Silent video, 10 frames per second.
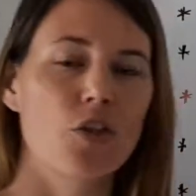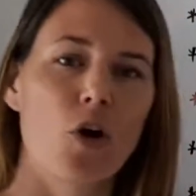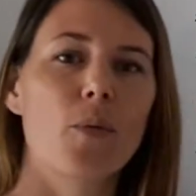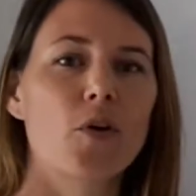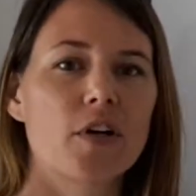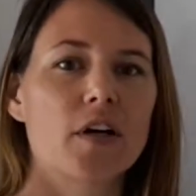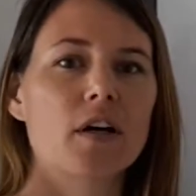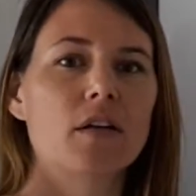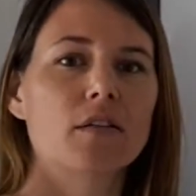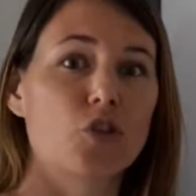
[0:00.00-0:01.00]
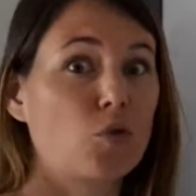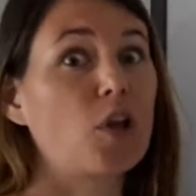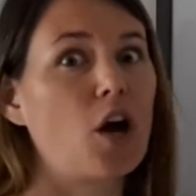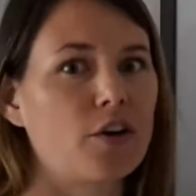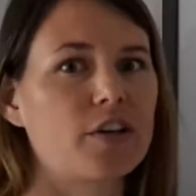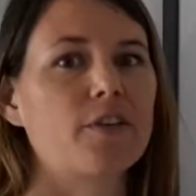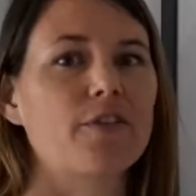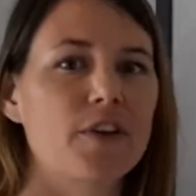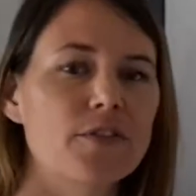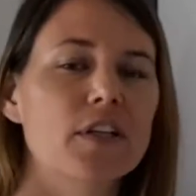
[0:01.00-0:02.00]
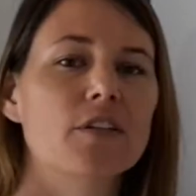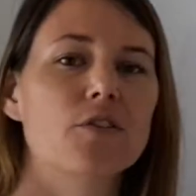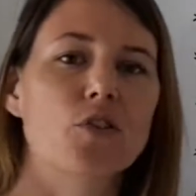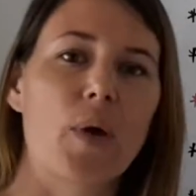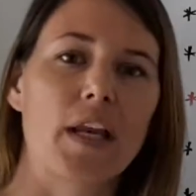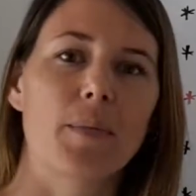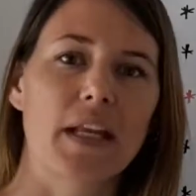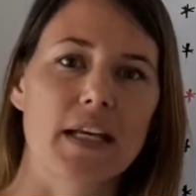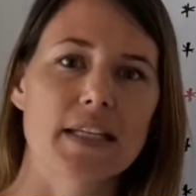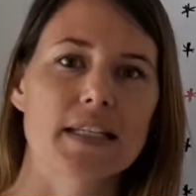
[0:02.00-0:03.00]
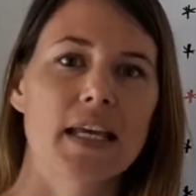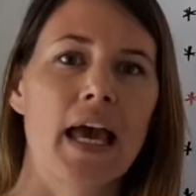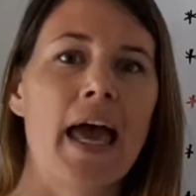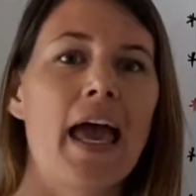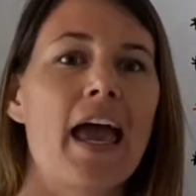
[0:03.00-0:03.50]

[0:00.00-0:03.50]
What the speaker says: no longer than 15 to 20 minutes.